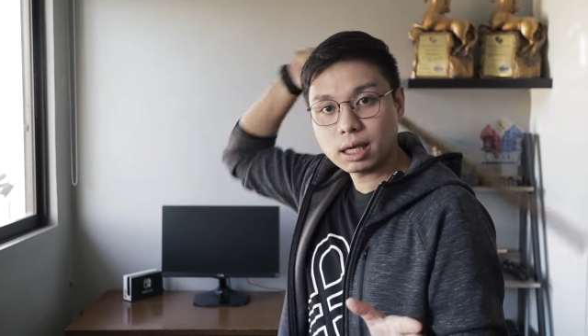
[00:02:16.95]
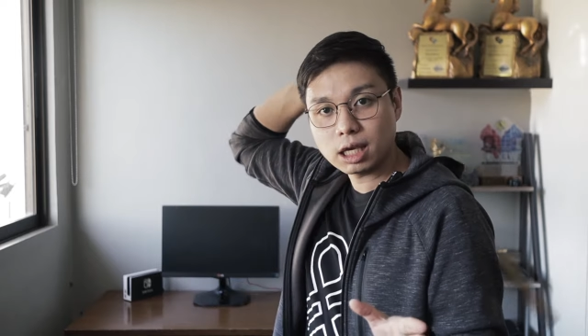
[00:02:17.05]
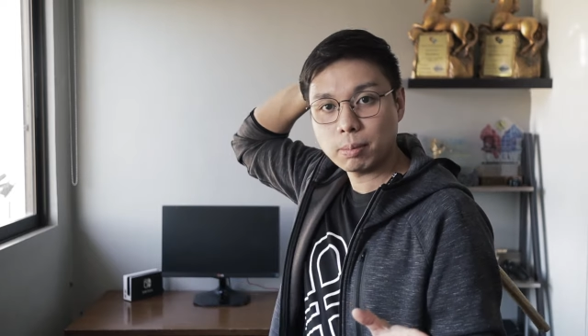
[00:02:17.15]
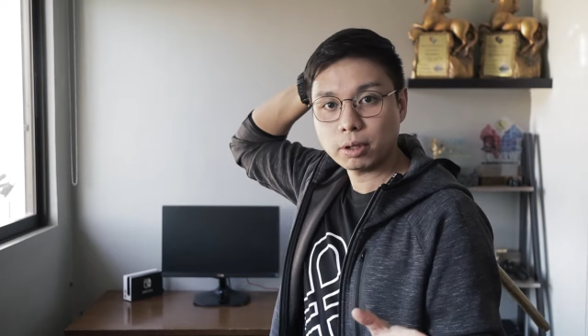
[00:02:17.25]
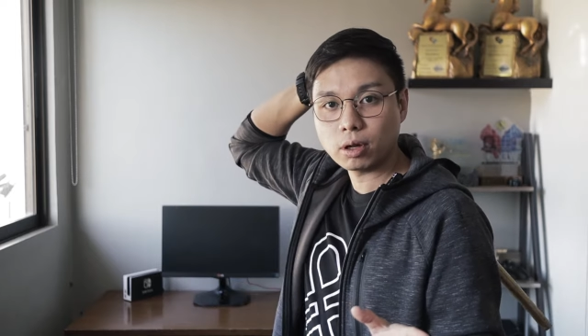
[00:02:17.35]

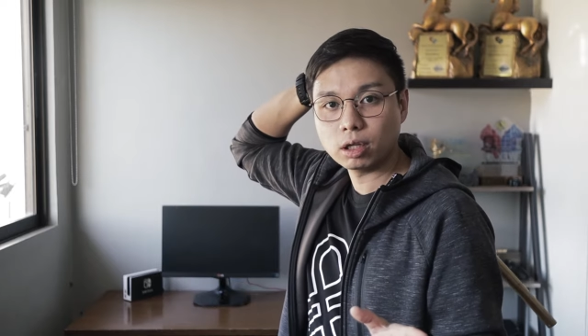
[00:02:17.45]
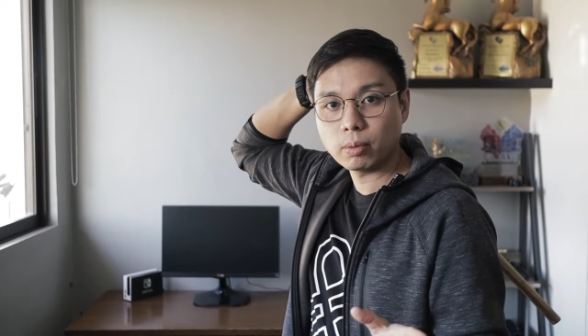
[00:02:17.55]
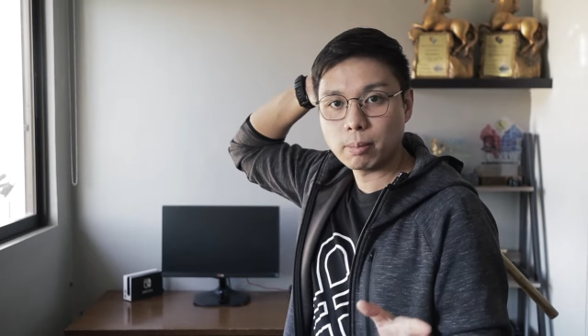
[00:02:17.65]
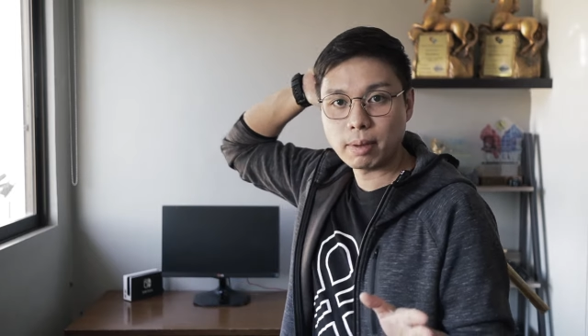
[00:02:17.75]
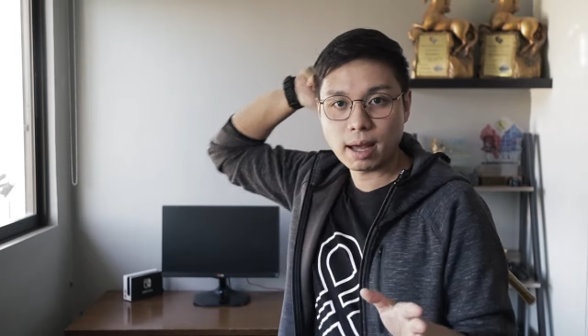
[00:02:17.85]
keep it all the
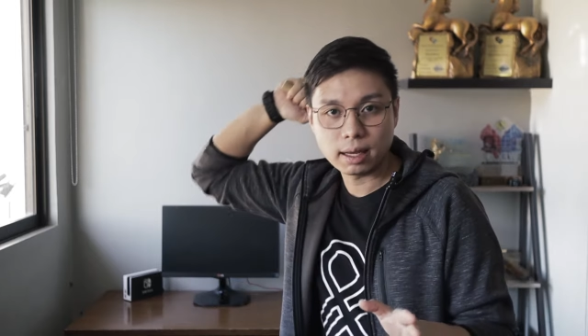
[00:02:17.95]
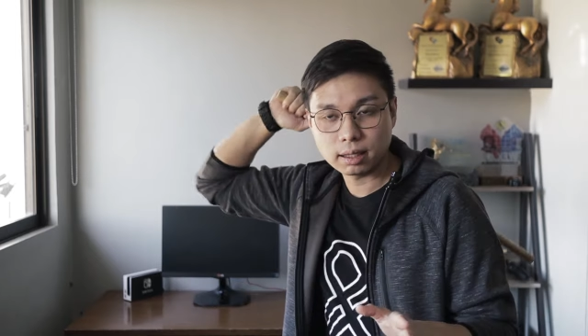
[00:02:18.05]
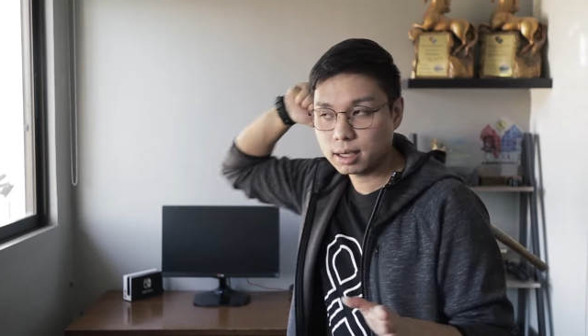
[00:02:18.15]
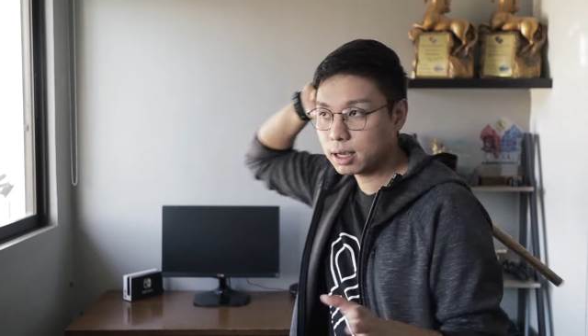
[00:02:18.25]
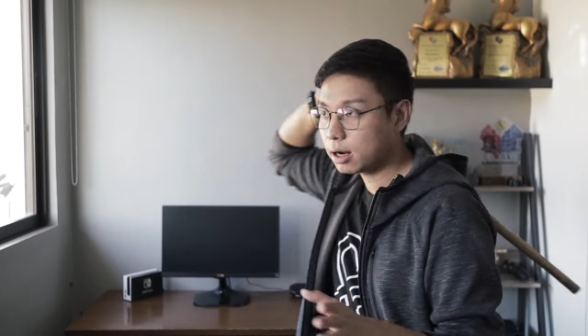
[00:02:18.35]
way
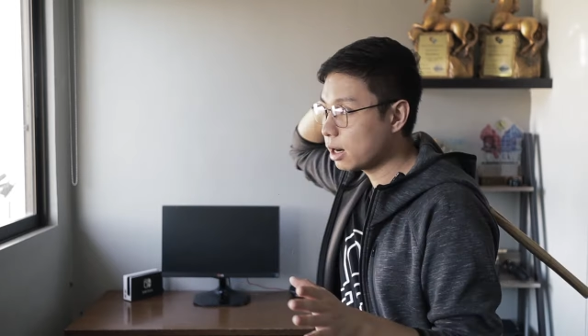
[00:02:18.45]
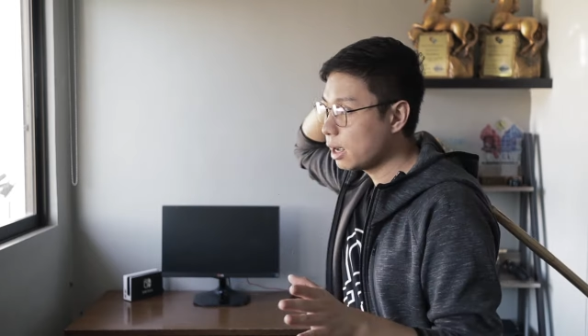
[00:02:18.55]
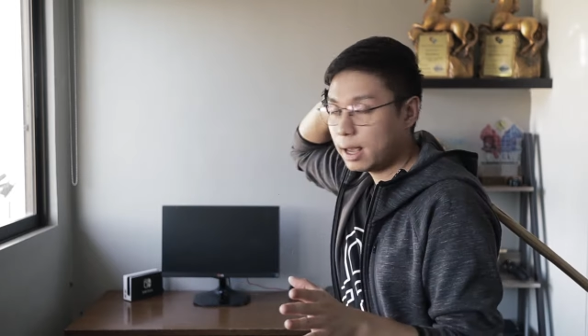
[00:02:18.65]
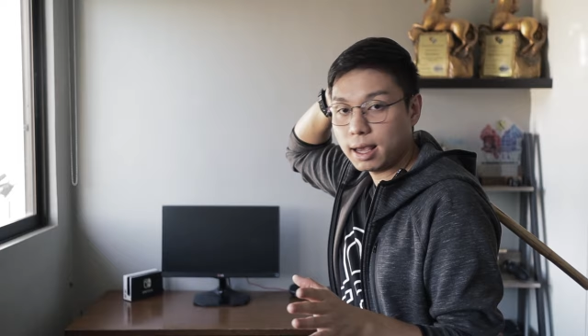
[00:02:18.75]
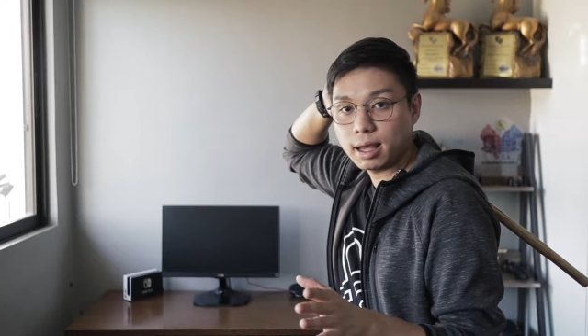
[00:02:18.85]
behind here
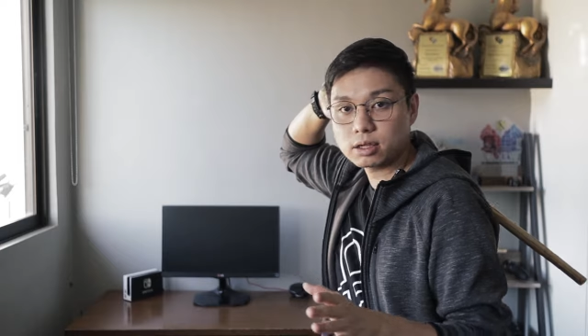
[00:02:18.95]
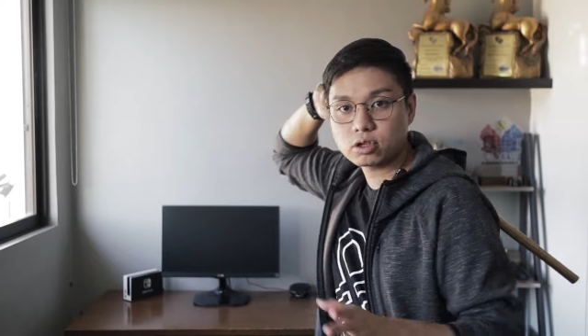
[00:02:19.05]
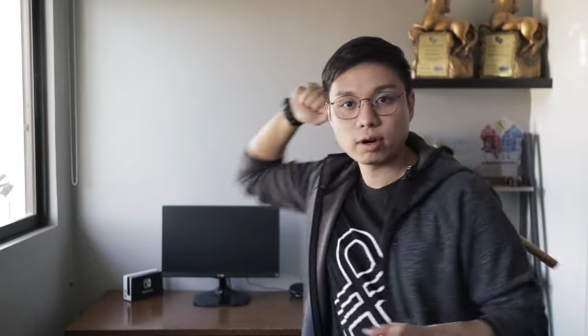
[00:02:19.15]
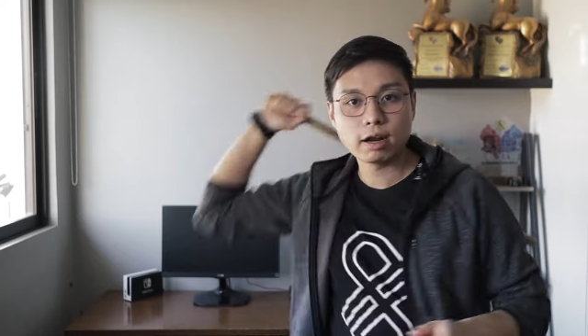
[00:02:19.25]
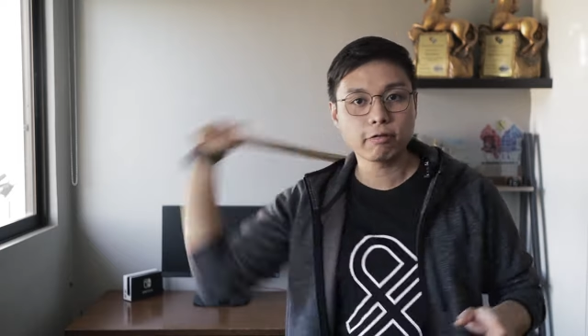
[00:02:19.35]
and
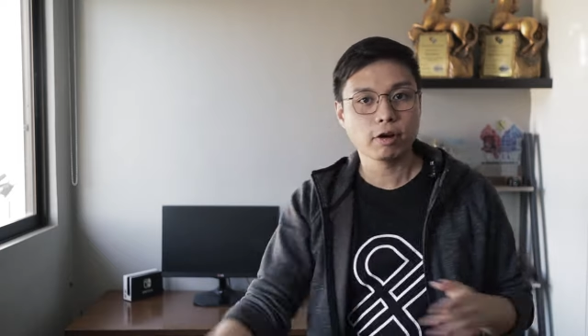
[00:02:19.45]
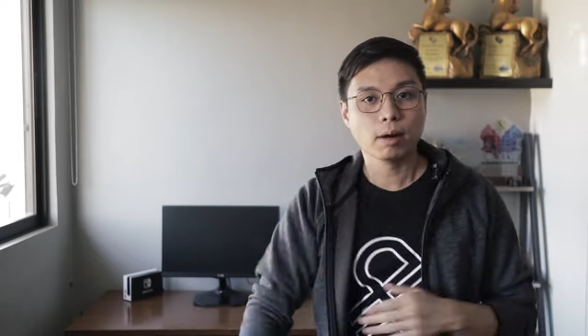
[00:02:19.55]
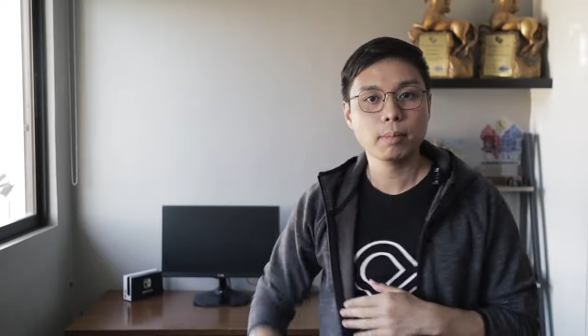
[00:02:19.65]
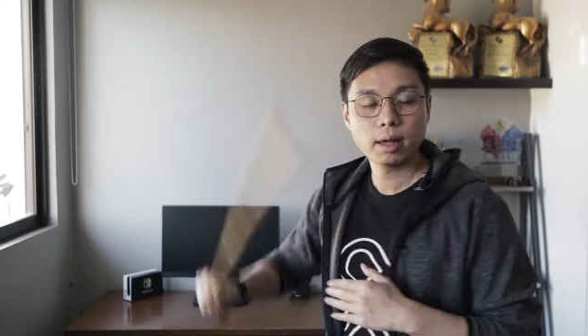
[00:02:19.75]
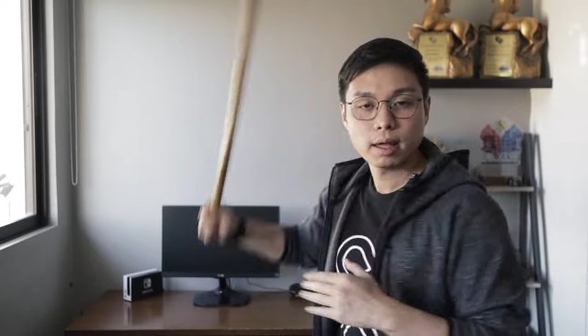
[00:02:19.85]
strike
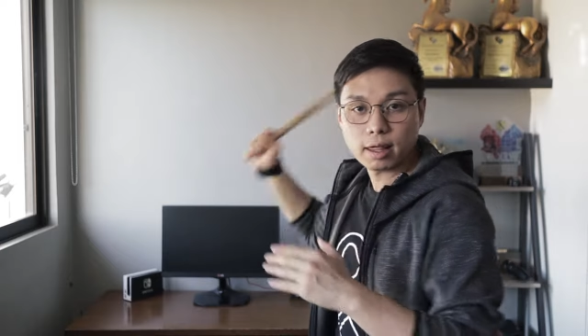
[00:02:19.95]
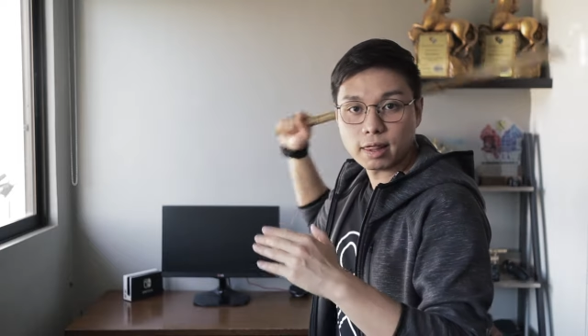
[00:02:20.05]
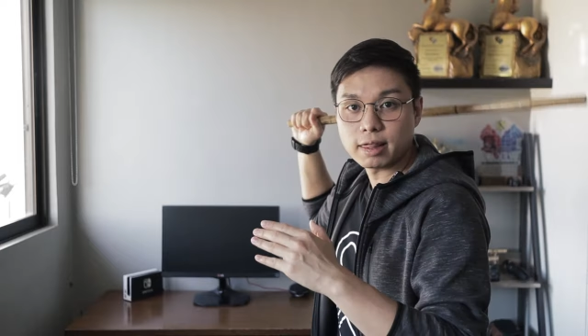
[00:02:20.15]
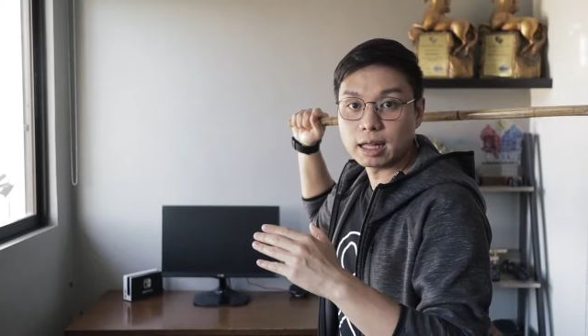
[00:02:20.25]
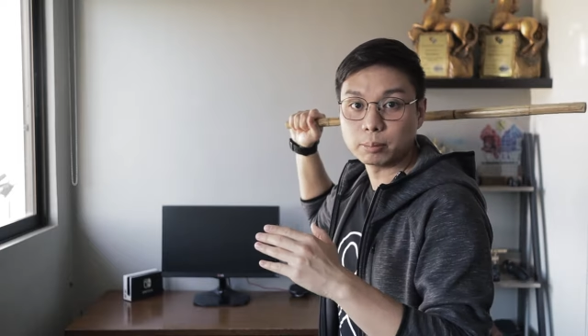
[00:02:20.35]
from
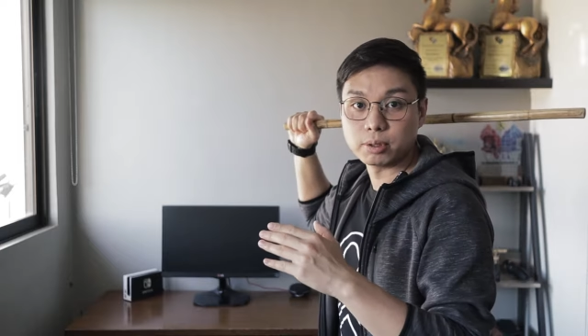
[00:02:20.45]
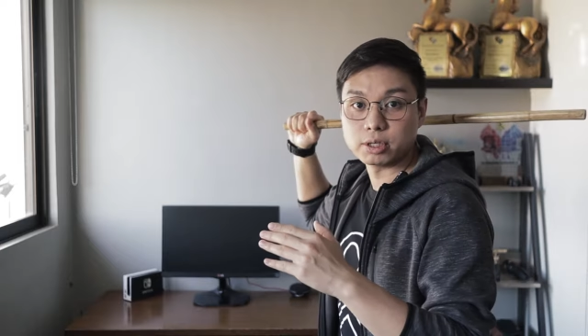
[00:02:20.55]
that